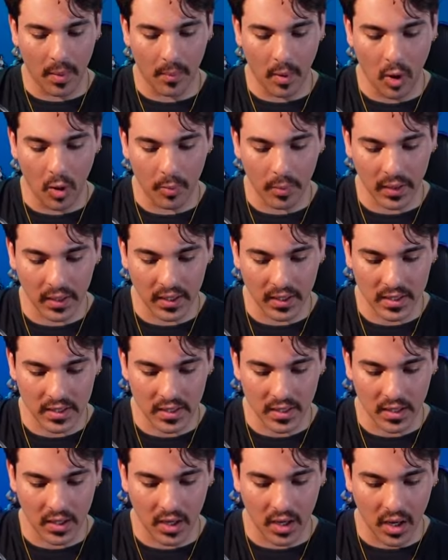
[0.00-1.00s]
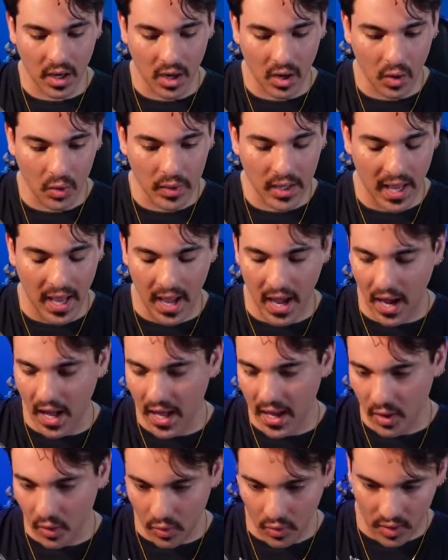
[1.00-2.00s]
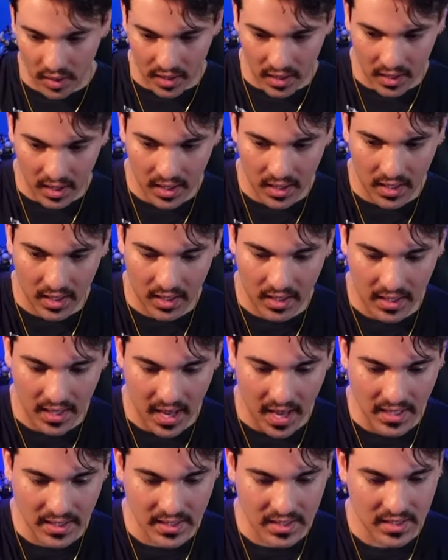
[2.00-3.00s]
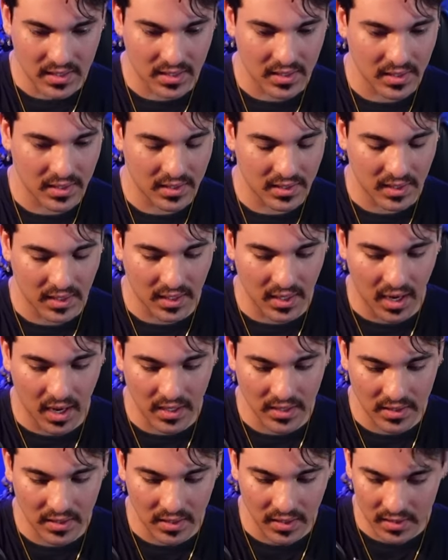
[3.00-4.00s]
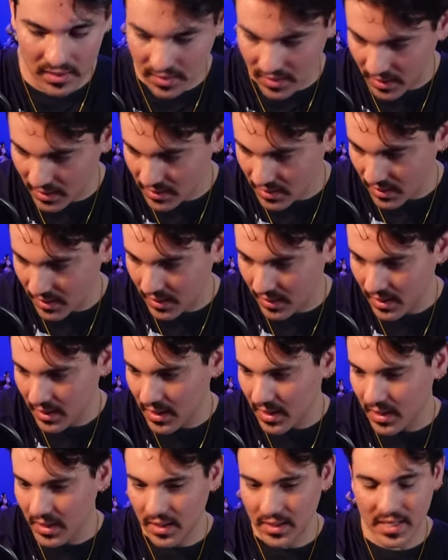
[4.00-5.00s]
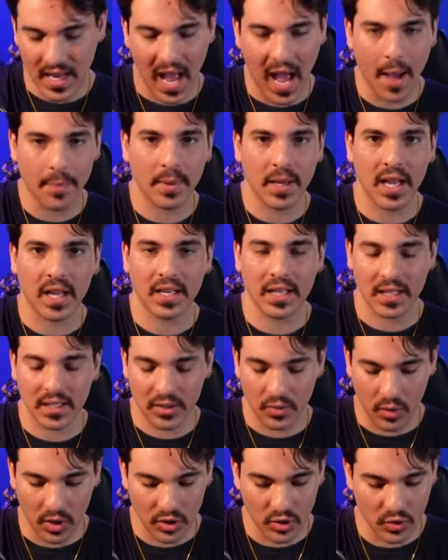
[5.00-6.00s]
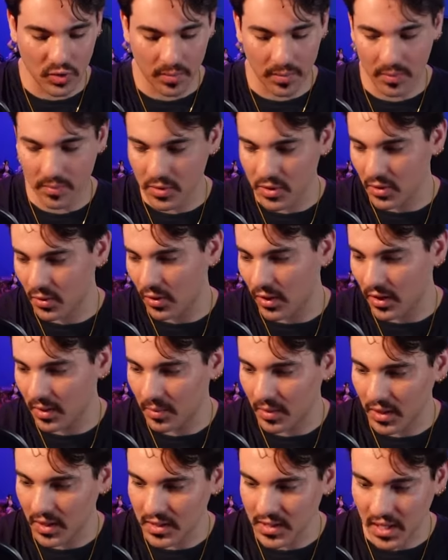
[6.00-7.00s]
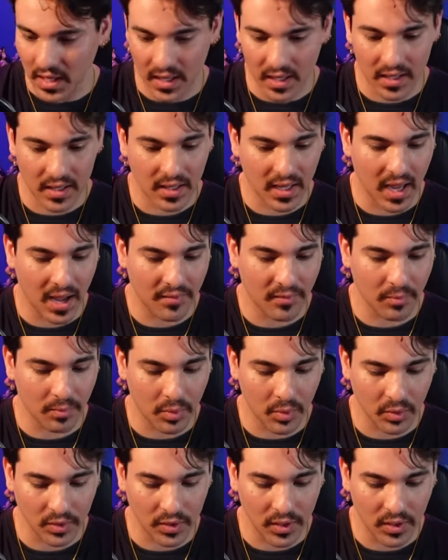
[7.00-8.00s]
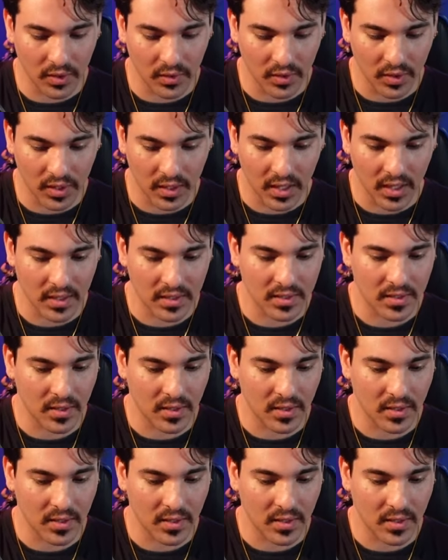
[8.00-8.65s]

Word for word: I'm hoping it's in. The, oh yeah, Hiyori. Yes, did not. So there, there's a there's a happy ending to our Shrippum story because I haven't pulled Hiyori yet.